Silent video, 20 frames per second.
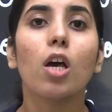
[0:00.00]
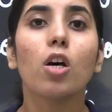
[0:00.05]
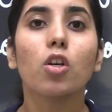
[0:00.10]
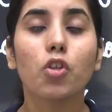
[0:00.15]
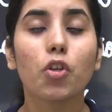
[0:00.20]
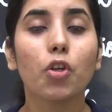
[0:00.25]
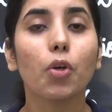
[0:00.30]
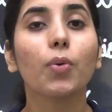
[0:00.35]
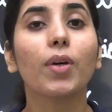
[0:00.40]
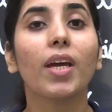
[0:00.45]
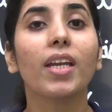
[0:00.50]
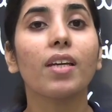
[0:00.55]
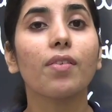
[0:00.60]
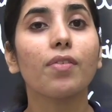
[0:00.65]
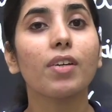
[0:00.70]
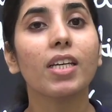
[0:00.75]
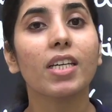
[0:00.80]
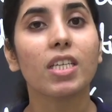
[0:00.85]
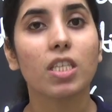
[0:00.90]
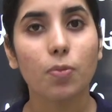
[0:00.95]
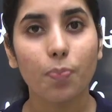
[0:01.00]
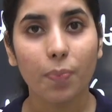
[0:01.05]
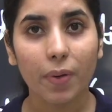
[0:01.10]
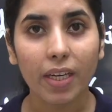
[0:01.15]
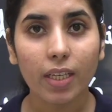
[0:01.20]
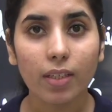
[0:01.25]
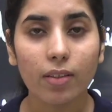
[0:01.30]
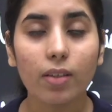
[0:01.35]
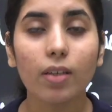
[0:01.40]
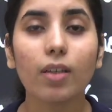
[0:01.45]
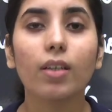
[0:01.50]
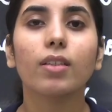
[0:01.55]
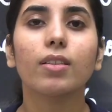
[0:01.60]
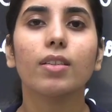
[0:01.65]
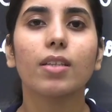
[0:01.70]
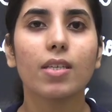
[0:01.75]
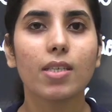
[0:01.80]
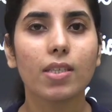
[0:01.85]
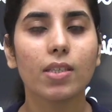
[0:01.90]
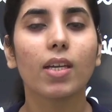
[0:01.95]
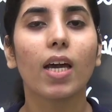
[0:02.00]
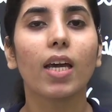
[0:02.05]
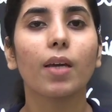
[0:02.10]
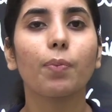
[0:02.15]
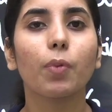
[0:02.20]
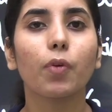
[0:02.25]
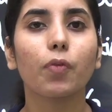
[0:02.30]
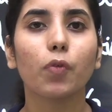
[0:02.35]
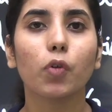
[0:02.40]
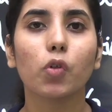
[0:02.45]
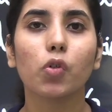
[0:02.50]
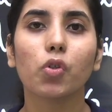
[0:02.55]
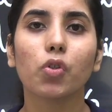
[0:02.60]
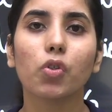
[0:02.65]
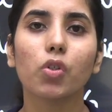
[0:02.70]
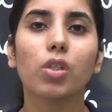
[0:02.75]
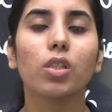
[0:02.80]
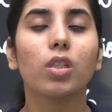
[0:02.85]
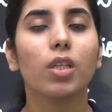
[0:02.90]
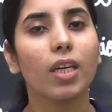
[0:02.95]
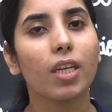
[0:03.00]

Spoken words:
So you can even expect this type of question